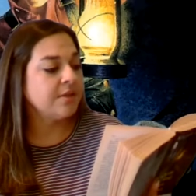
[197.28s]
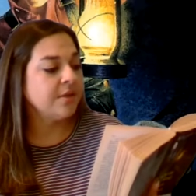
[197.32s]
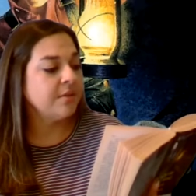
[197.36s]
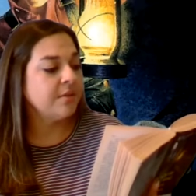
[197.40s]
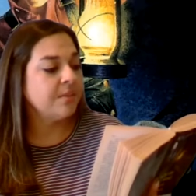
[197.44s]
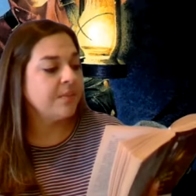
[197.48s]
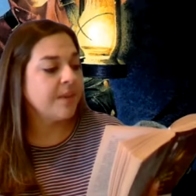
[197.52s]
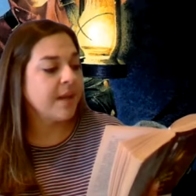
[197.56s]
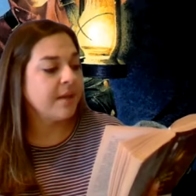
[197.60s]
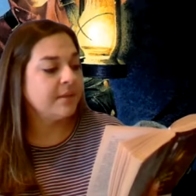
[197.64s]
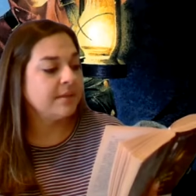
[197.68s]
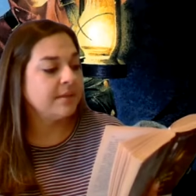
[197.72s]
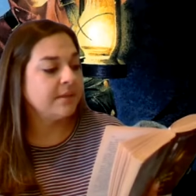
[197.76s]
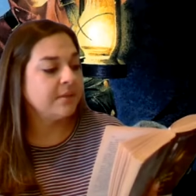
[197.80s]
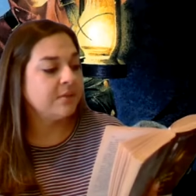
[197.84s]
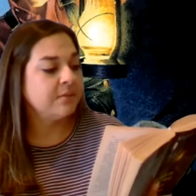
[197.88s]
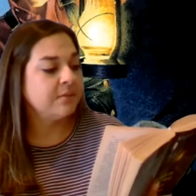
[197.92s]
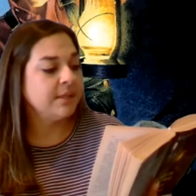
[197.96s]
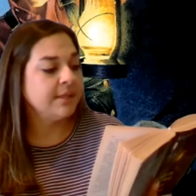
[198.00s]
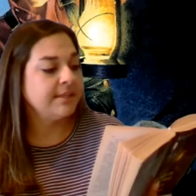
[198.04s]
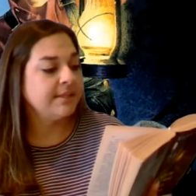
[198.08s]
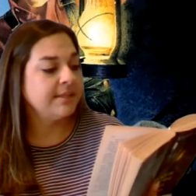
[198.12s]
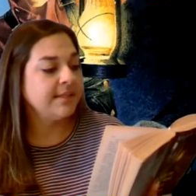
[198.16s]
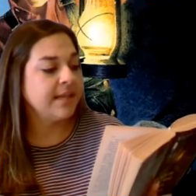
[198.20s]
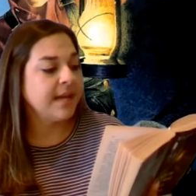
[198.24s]
about the
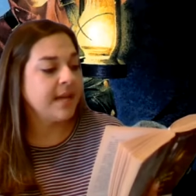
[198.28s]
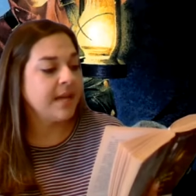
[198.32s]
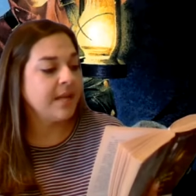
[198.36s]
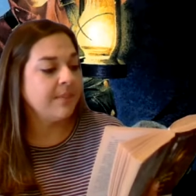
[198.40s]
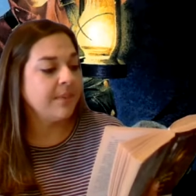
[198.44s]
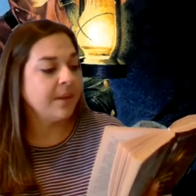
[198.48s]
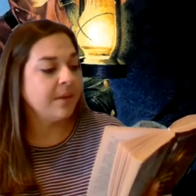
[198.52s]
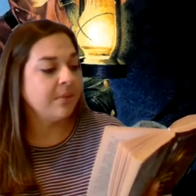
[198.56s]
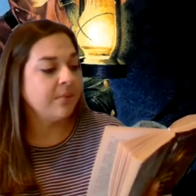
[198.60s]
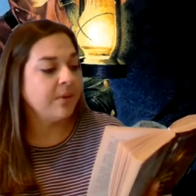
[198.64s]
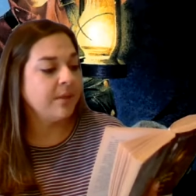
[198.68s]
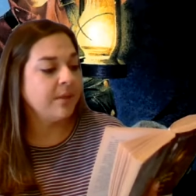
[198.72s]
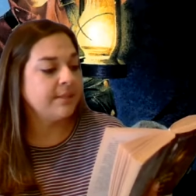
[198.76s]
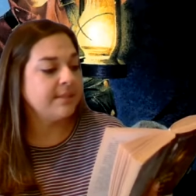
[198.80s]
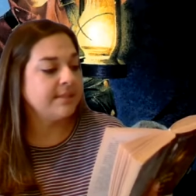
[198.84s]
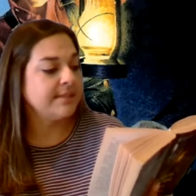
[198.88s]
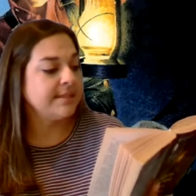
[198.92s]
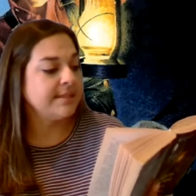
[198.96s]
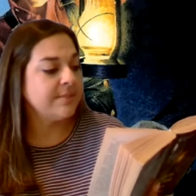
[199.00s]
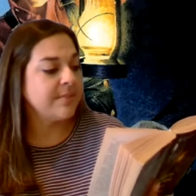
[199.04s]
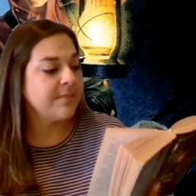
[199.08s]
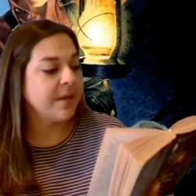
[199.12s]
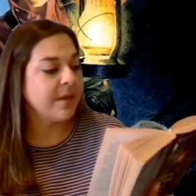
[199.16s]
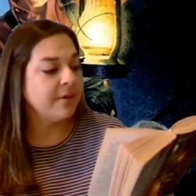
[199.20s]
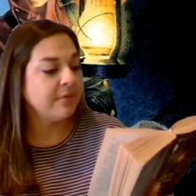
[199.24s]
only time I went to
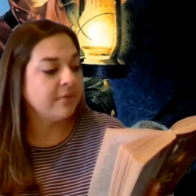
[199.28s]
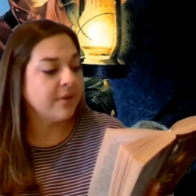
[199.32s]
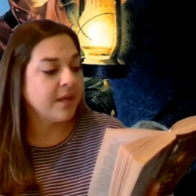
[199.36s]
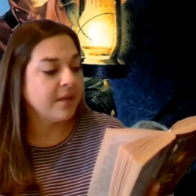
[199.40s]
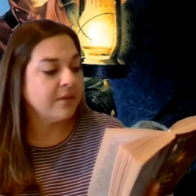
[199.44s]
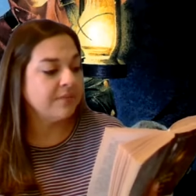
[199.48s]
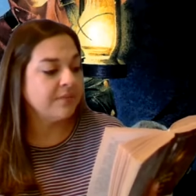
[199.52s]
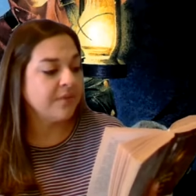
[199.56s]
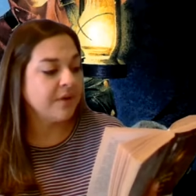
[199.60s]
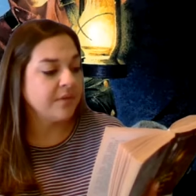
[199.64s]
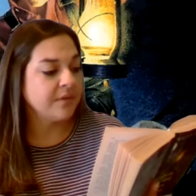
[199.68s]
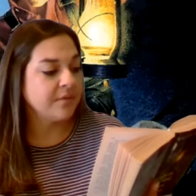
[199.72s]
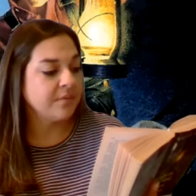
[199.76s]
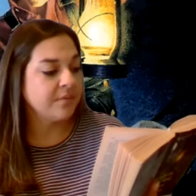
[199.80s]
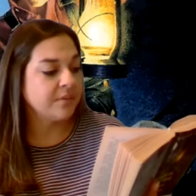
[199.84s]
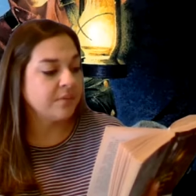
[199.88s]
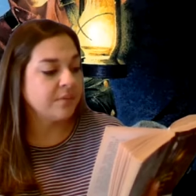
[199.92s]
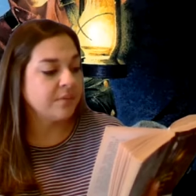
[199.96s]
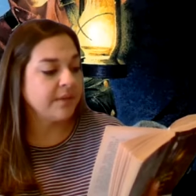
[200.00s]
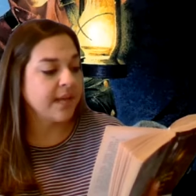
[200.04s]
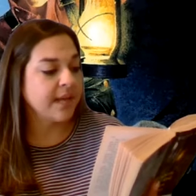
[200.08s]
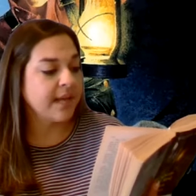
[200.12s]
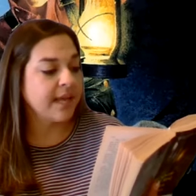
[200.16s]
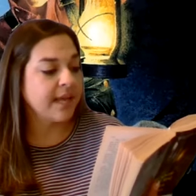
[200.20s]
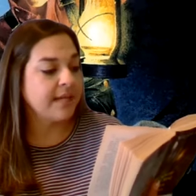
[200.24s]
see my grandfather was
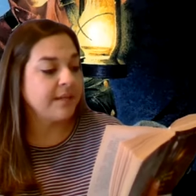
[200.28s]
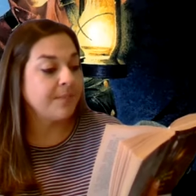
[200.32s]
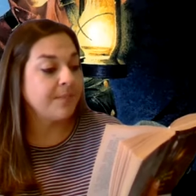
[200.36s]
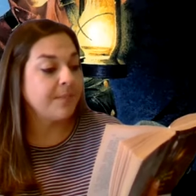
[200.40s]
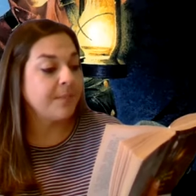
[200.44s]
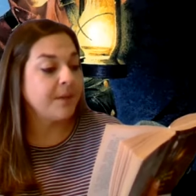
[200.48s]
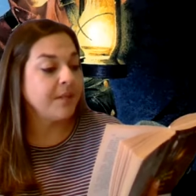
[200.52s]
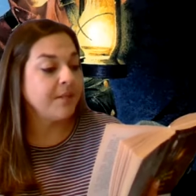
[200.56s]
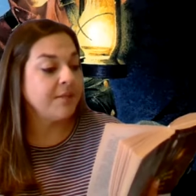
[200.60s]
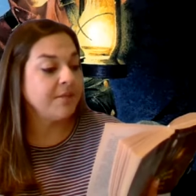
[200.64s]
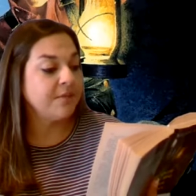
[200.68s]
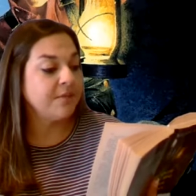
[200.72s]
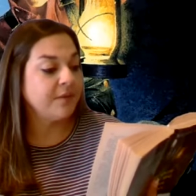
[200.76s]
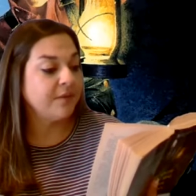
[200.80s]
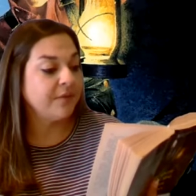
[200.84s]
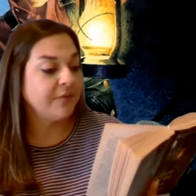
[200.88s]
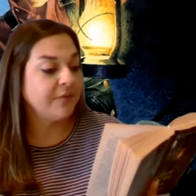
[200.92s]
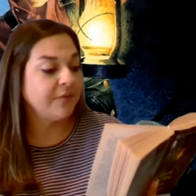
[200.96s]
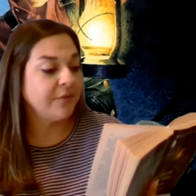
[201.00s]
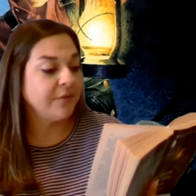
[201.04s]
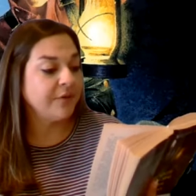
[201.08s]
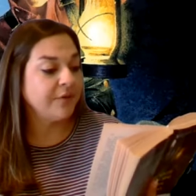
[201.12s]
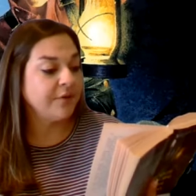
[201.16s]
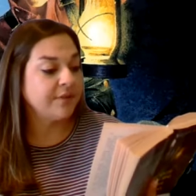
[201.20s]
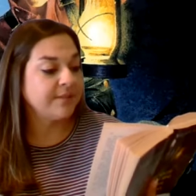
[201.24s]
when I had a bundle of
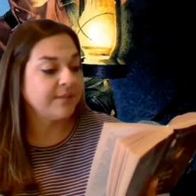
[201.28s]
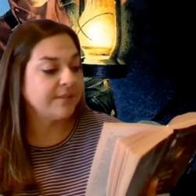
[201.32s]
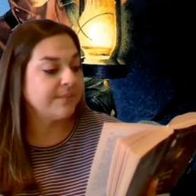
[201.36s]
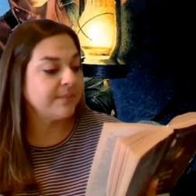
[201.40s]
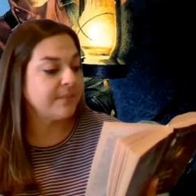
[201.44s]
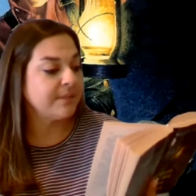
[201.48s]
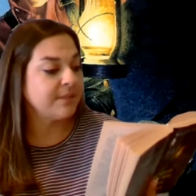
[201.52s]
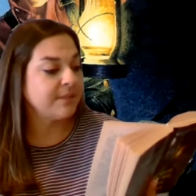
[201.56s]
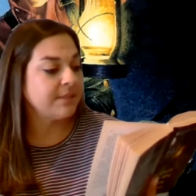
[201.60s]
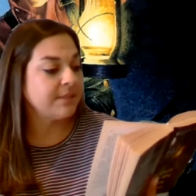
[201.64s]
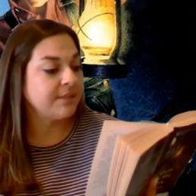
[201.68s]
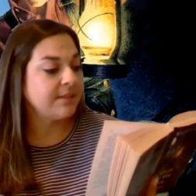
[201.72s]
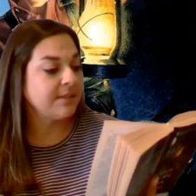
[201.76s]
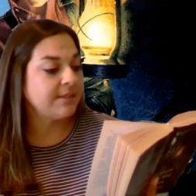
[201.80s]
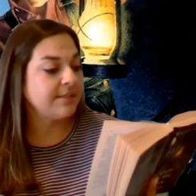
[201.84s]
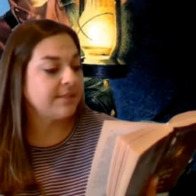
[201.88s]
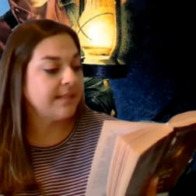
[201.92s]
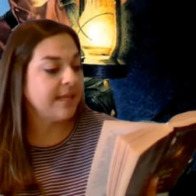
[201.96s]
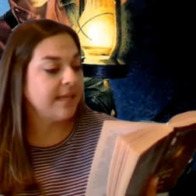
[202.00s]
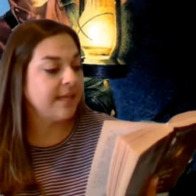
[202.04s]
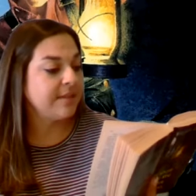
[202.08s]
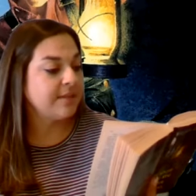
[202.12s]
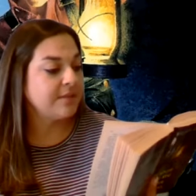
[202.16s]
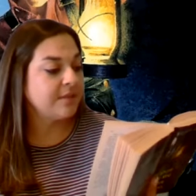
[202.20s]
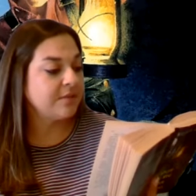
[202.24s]
fur to
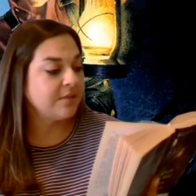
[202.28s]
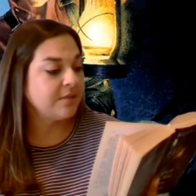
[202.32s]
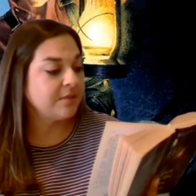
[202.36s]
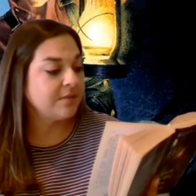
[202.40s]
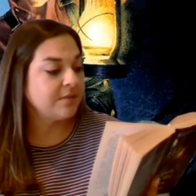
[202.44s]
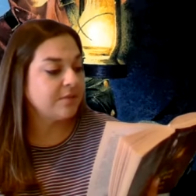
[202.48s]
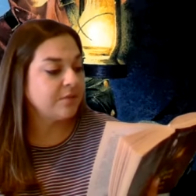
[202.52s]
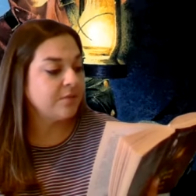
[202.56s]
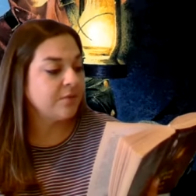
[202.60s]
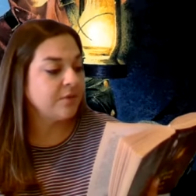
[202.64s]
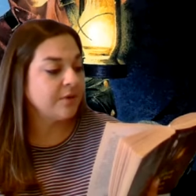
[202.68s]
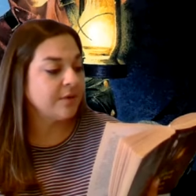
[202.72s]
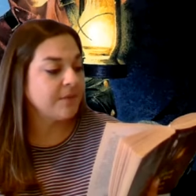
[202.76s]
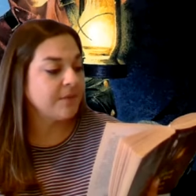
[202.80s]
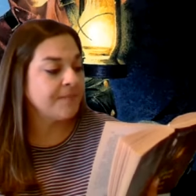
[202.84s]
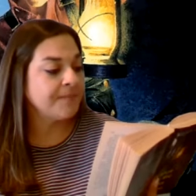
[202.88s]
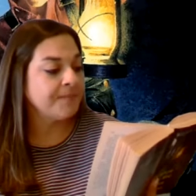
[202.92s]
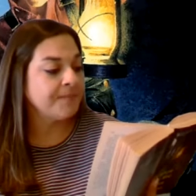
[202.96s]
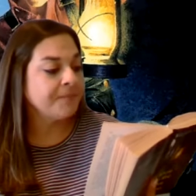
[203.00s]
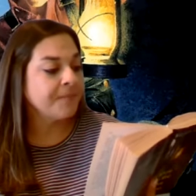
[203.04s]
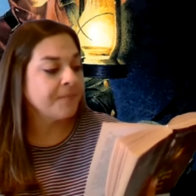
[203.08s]
take to the store.